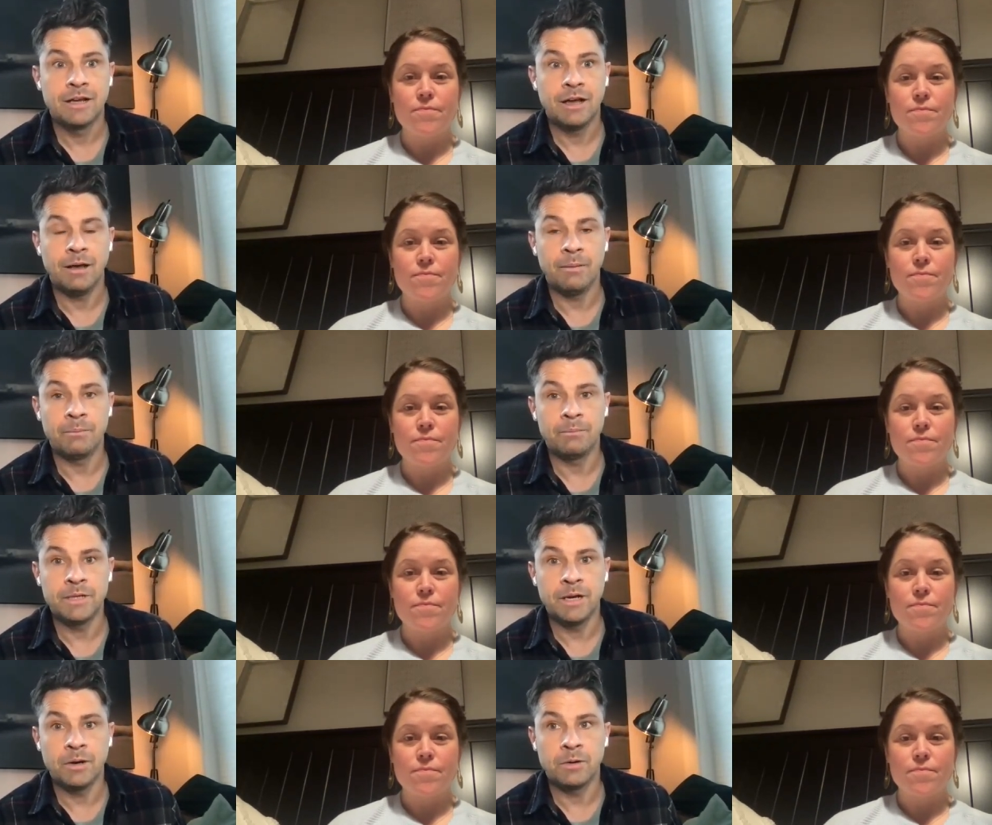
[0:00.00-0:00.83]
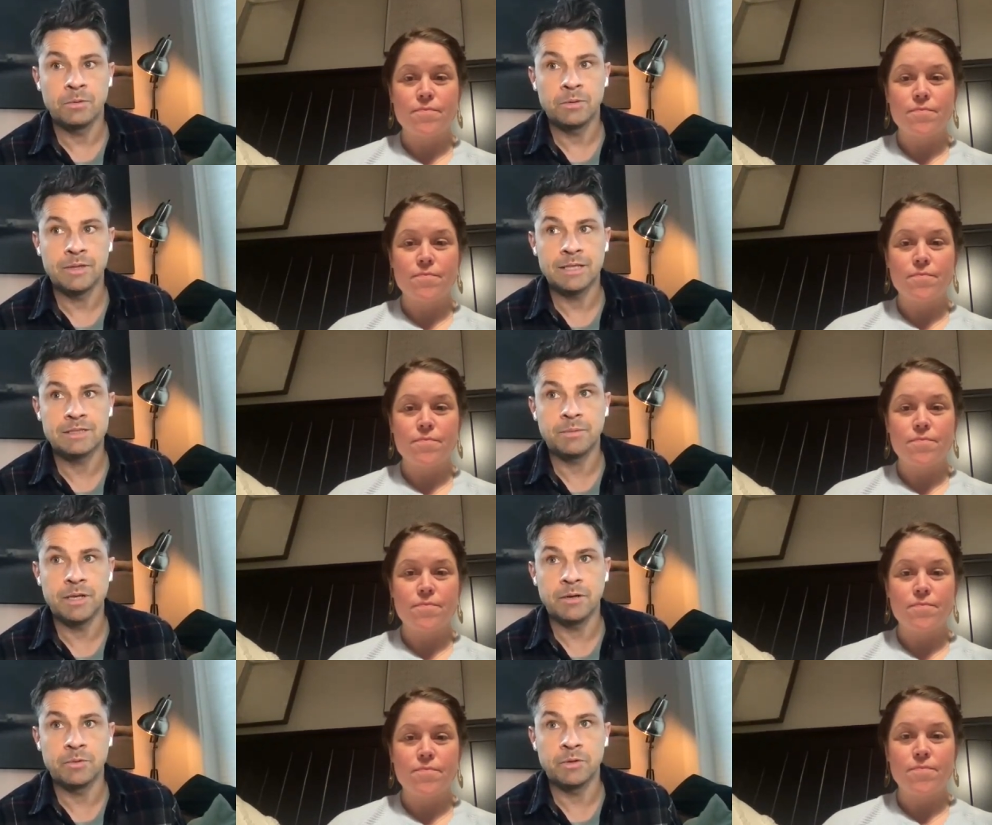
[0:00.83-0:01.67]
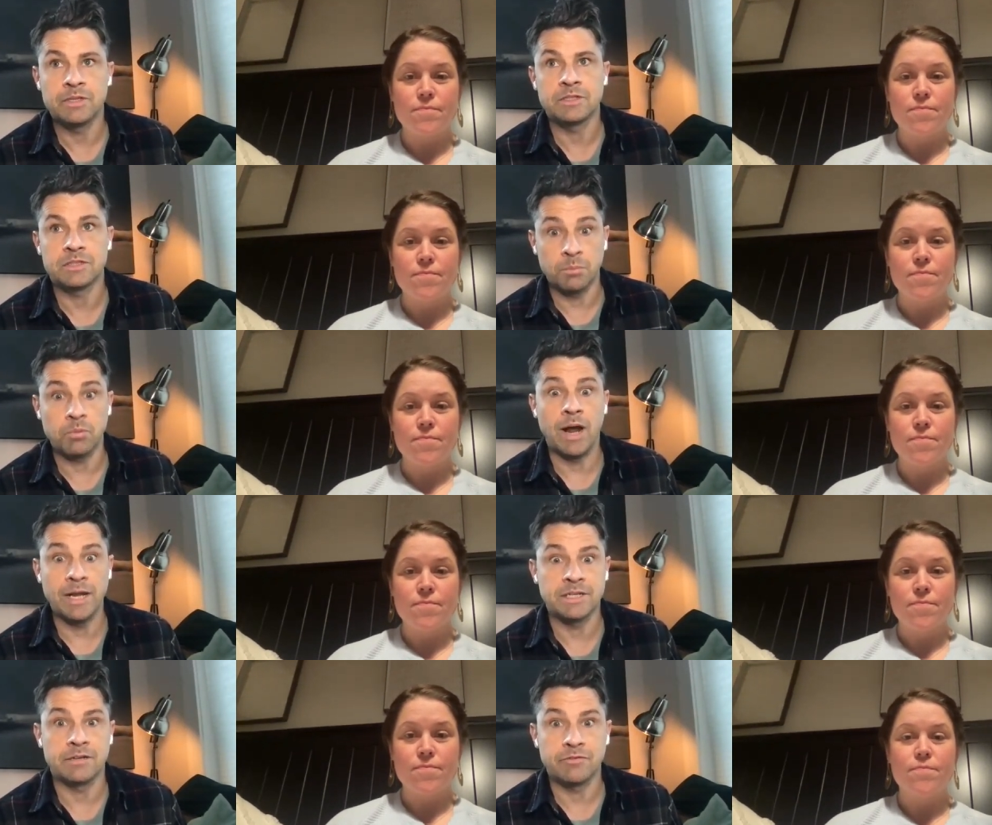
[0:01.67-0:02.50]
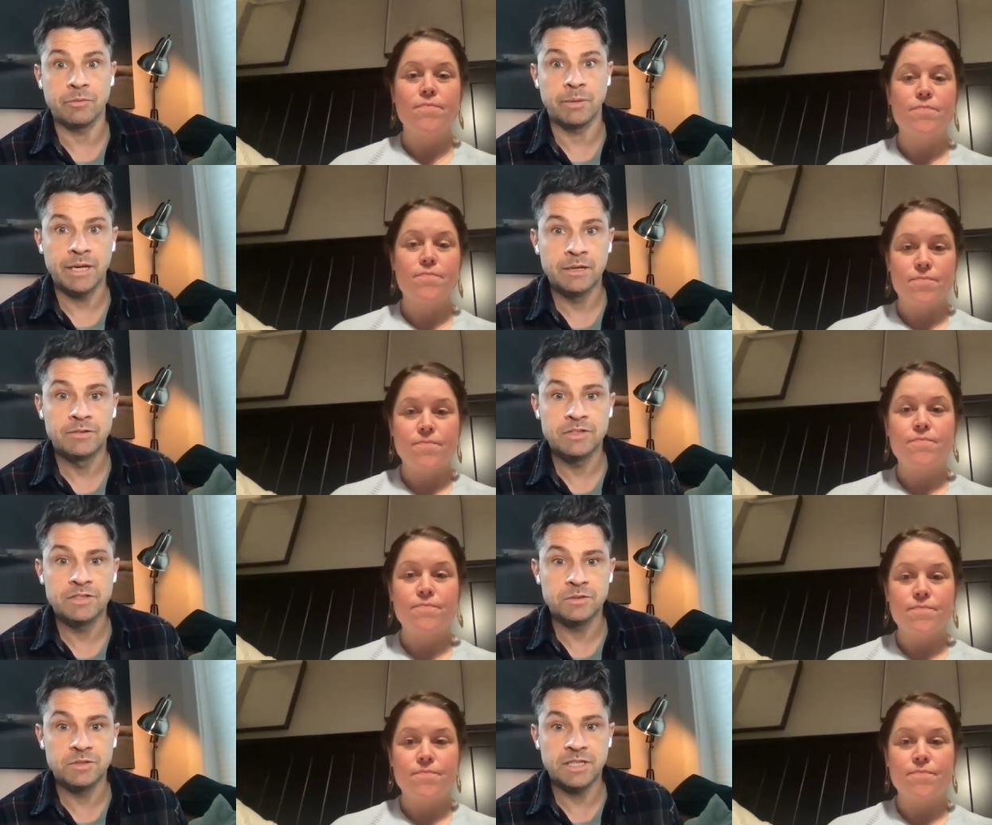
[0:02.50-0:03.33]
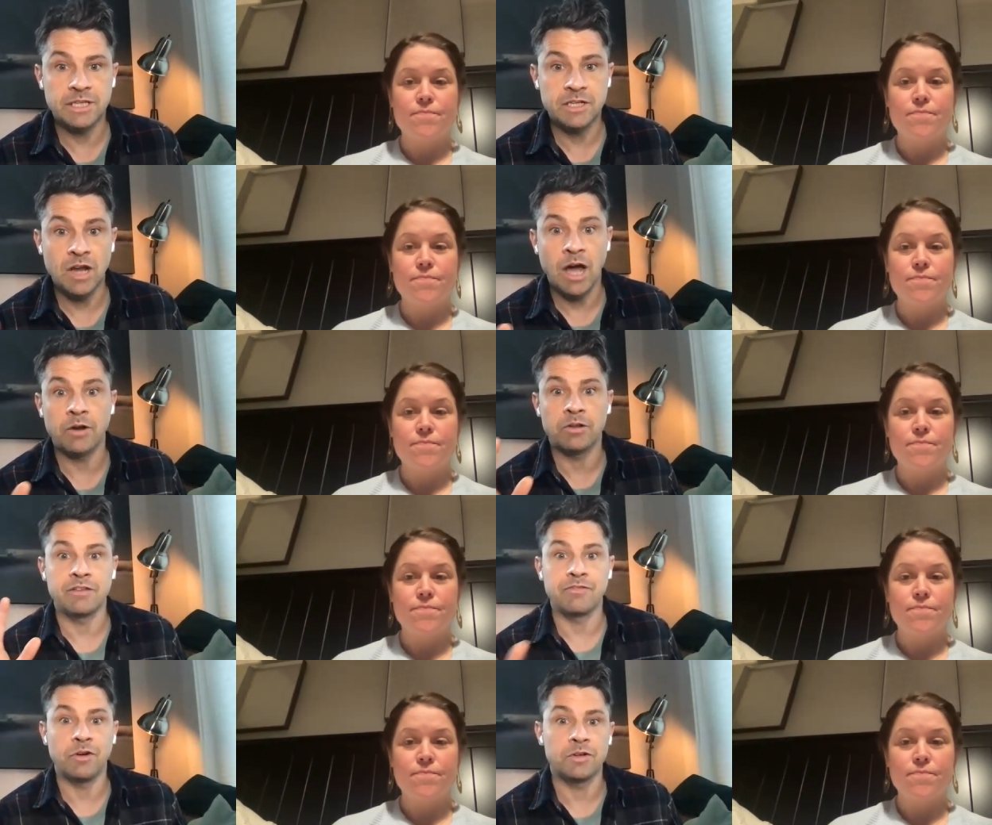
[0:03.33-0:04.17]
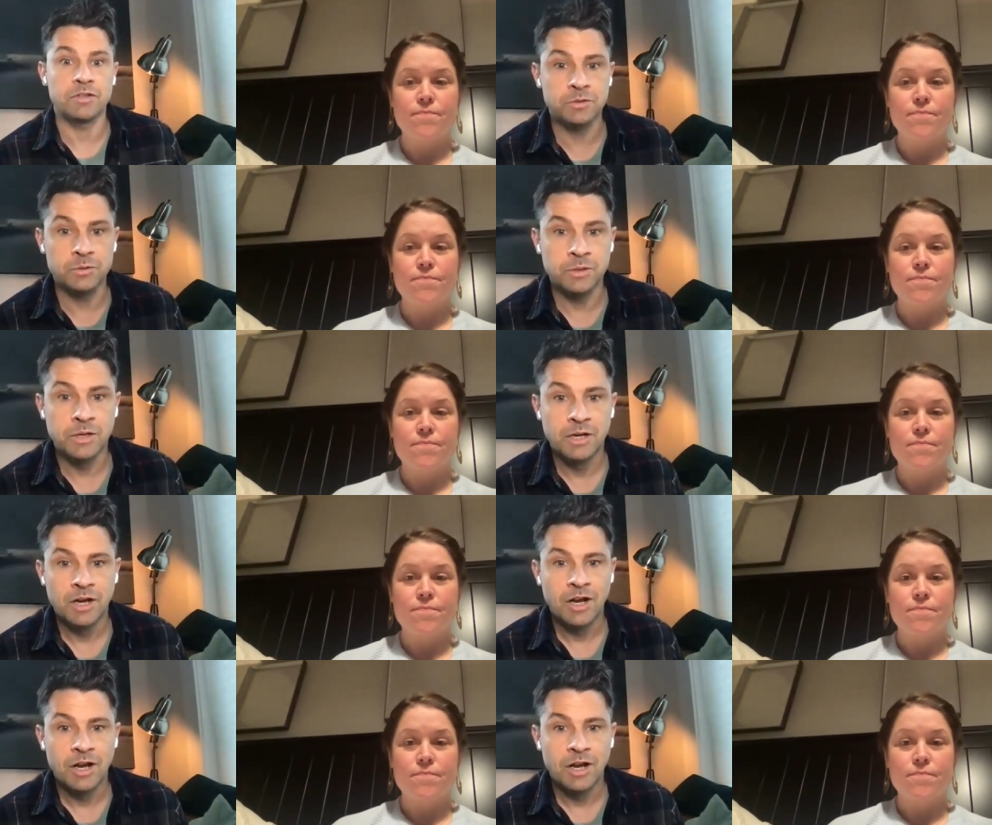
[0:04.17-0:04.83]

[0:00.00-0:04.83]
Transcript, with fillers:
Speaker 1: Um, you know, that's been really surprising for me to see not only folks who